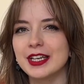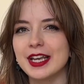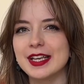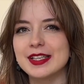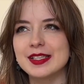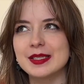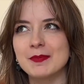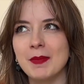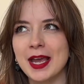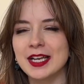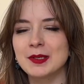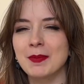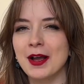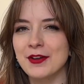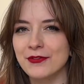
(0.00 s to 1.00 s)
is
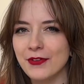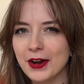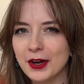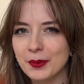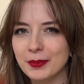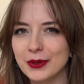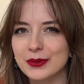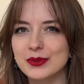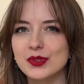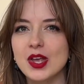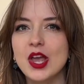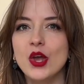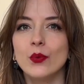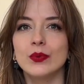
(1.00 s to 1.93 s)
made by pheromones,